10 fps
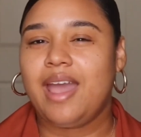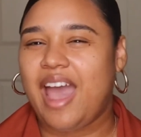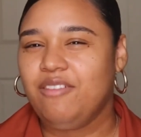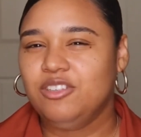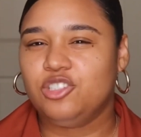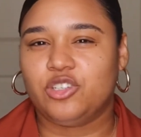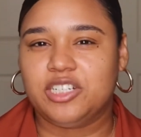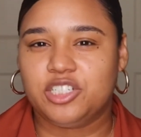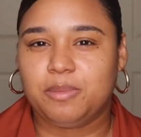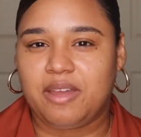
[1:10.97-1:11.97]
I haven't
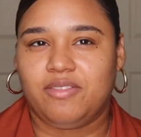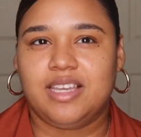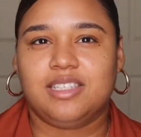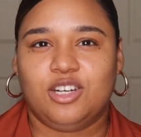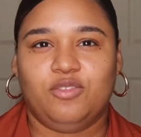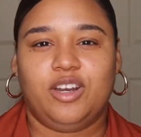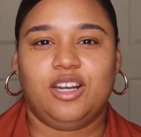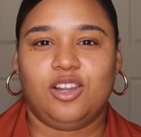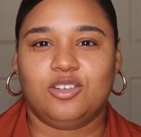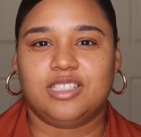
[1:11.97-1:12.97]
drenched my face in a very
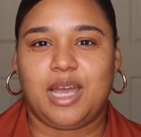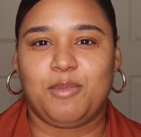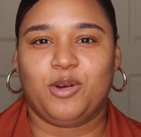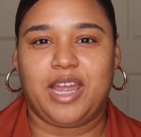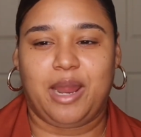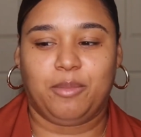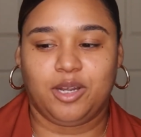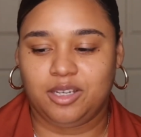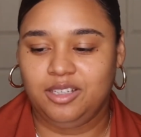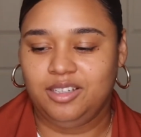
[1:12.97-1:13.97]
long time on camera.